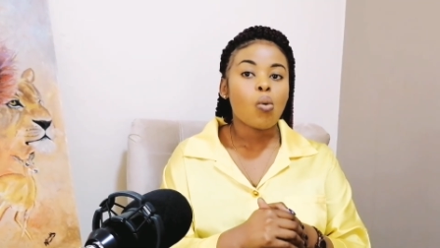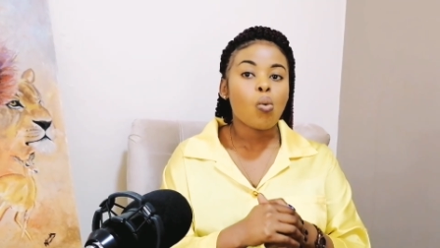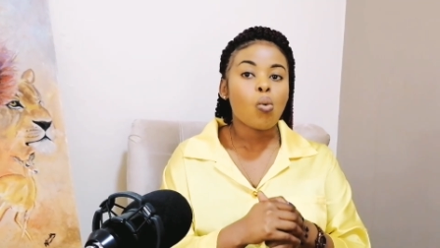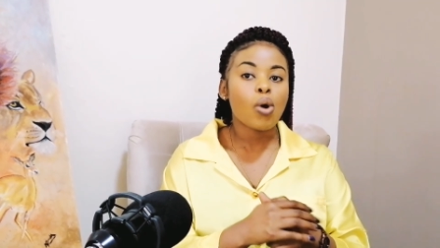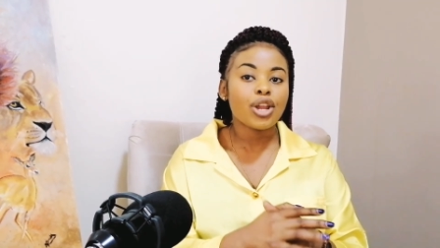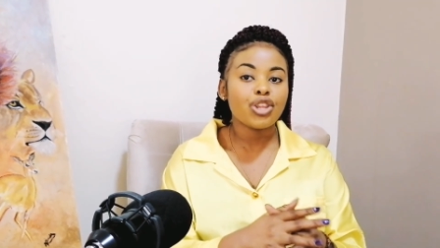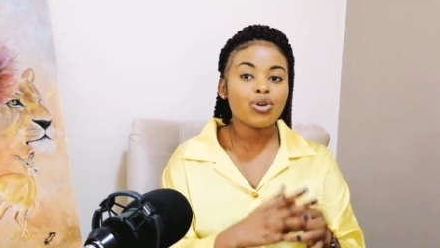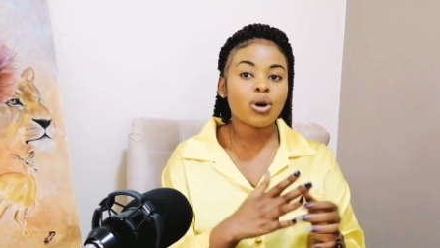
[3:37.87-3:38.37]

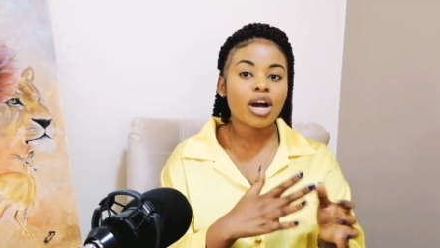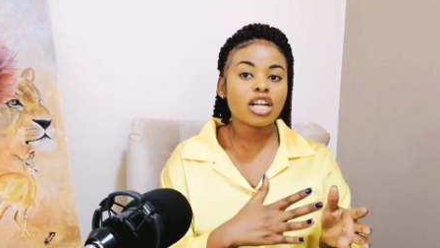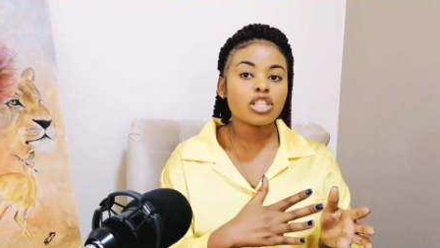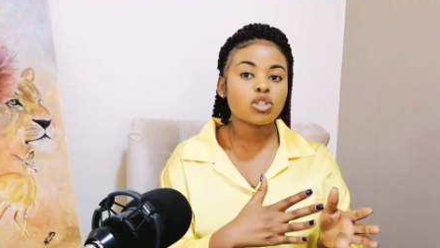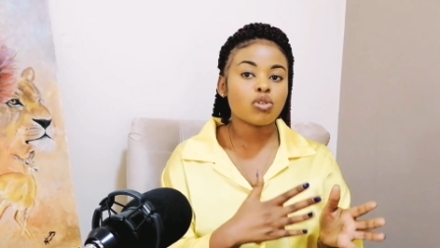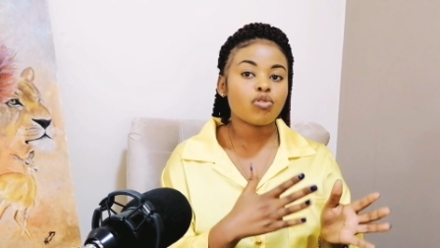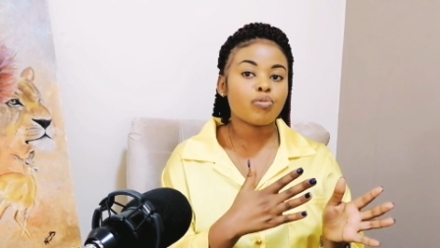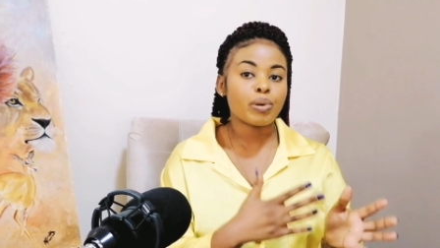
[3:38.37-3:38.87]
when you
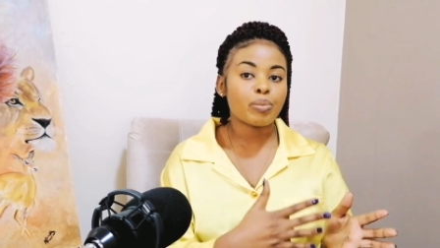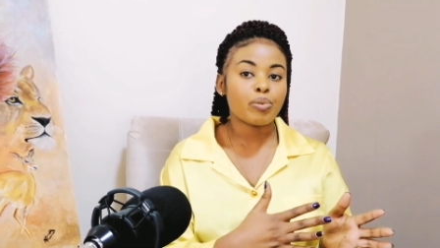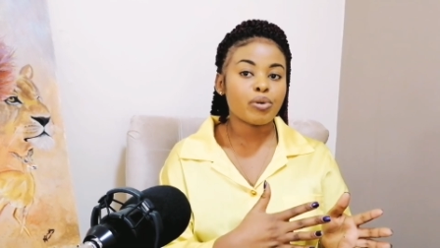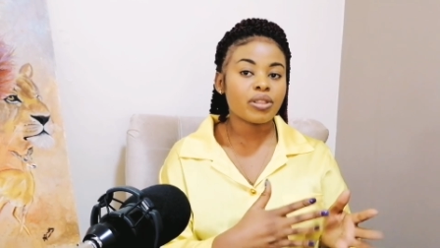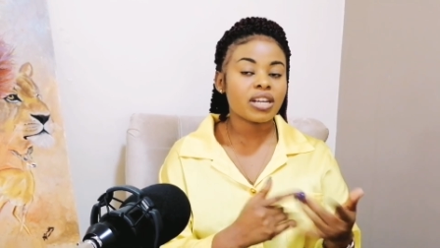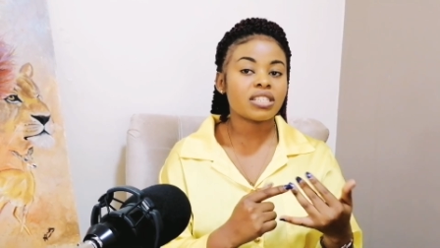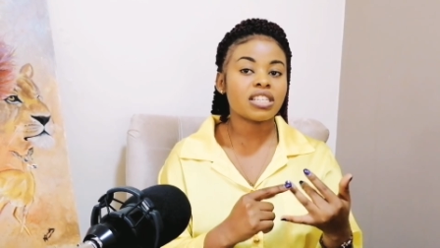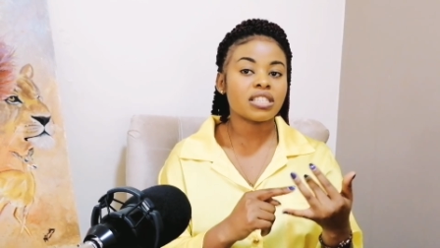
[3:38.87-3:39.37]
cut off
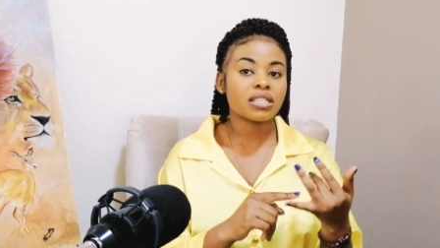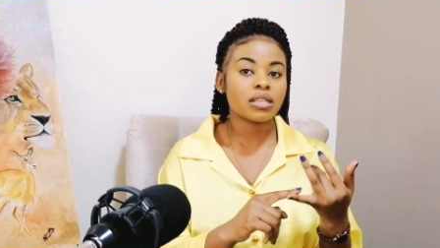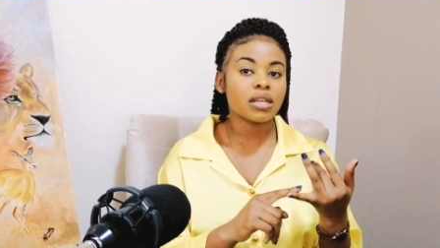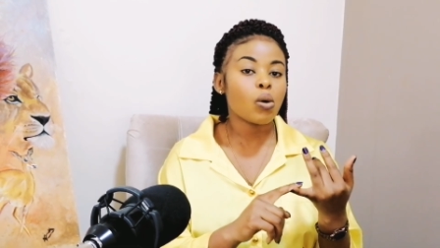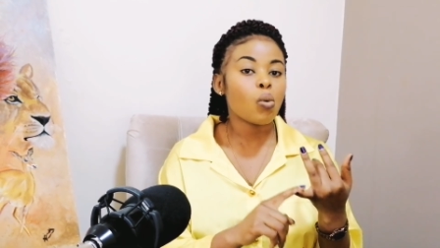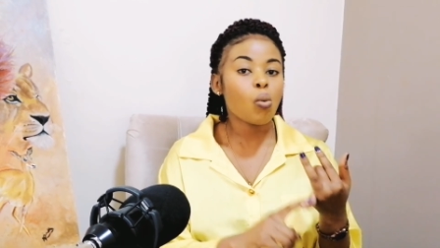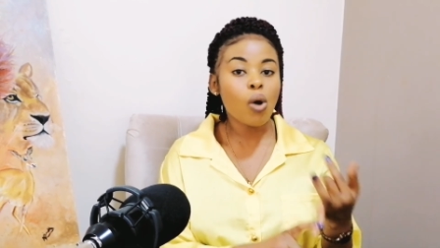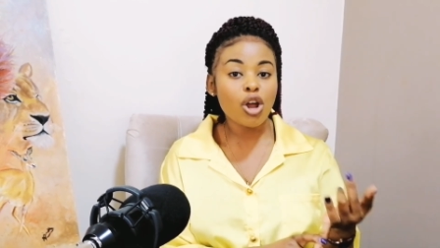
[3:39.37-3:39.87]
people, that is
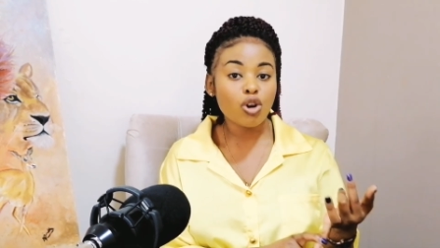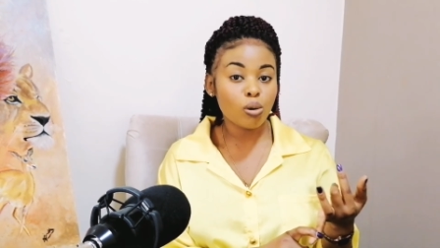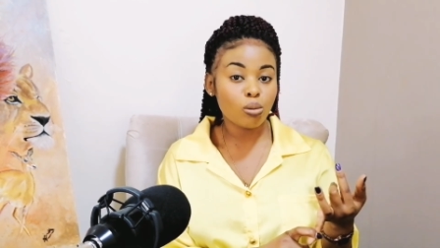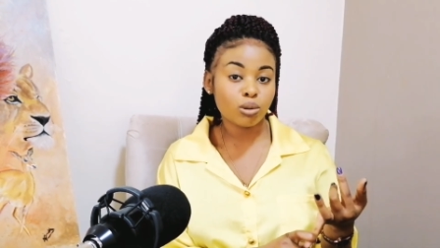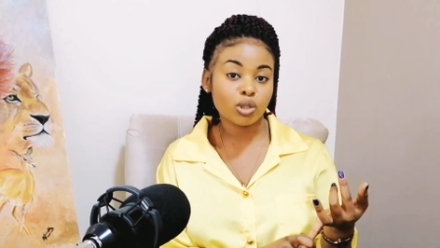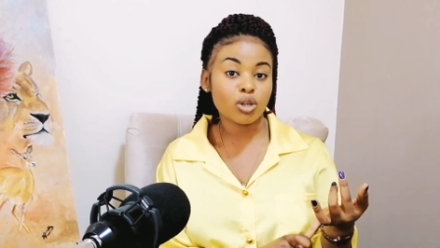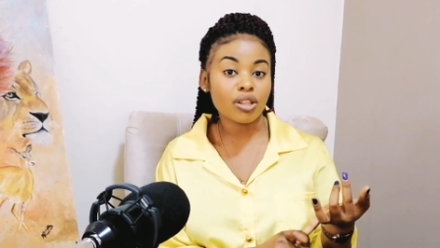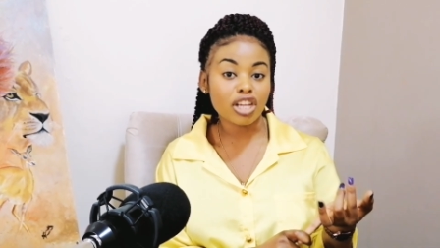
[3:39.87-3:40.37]
one
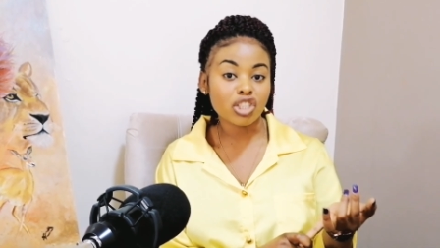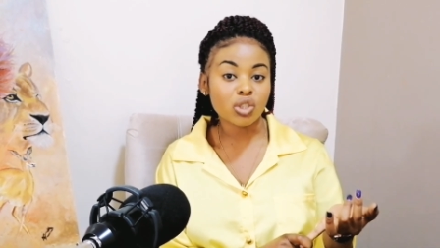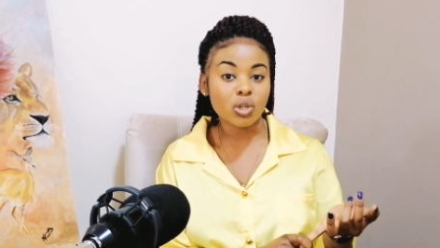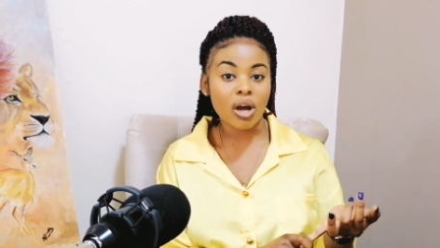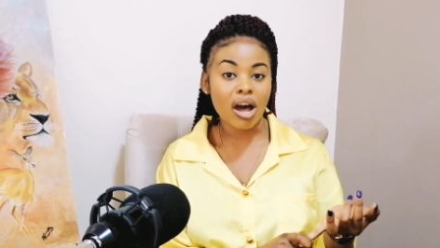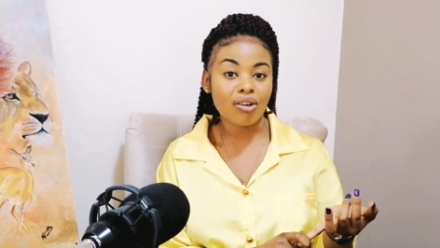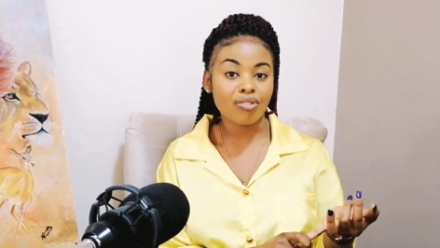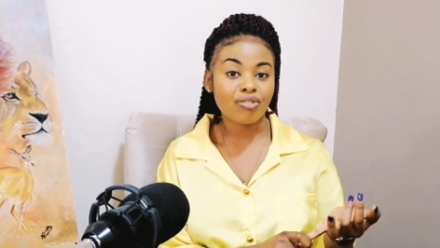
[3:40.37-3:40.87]
option that
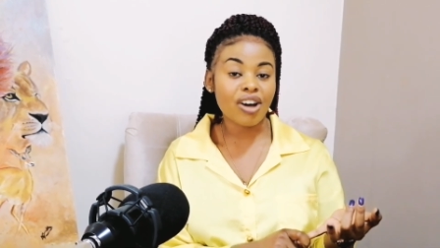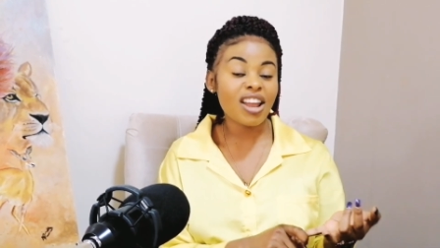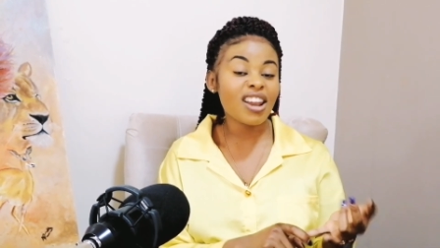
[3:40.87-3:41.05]
you have.